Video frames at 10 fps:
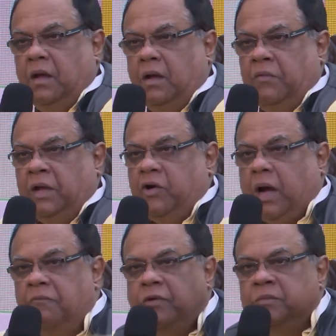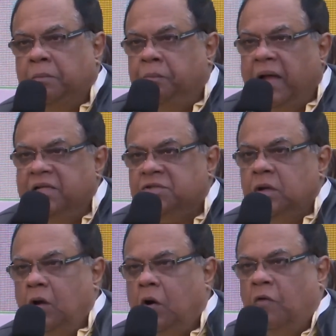Whether you come from the
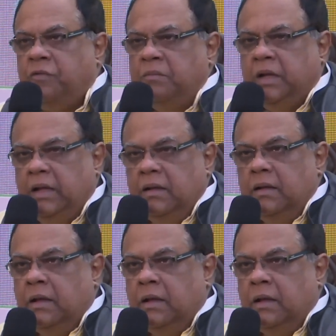palace or from the